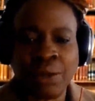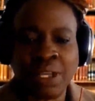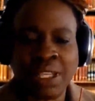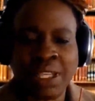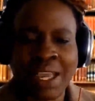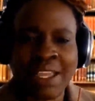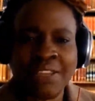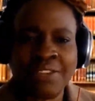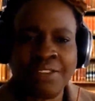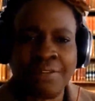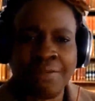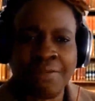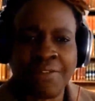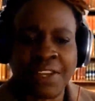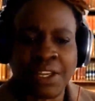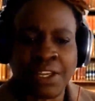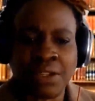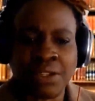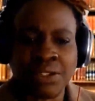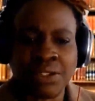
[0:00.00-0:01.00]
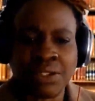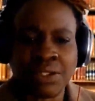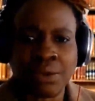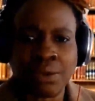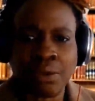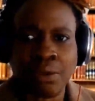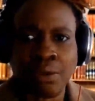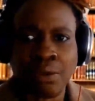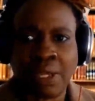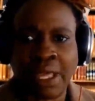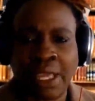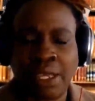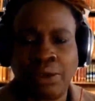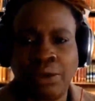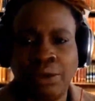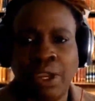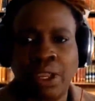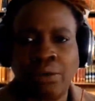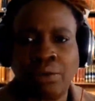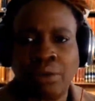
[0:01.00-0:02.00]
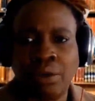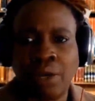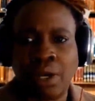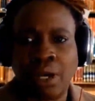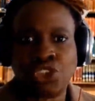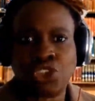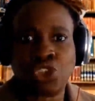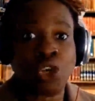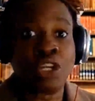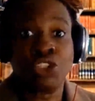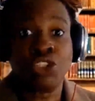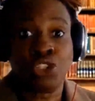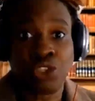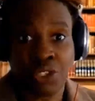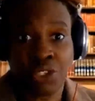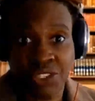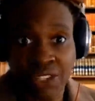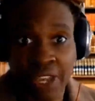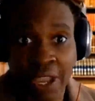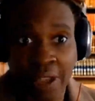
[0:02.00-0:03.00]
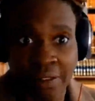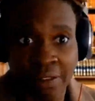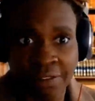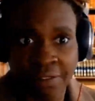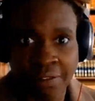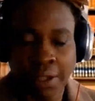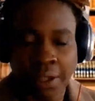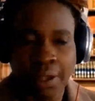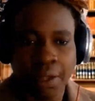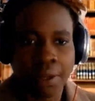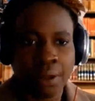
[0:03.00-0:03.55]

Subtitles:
it kind of feels like you're talking to yourself,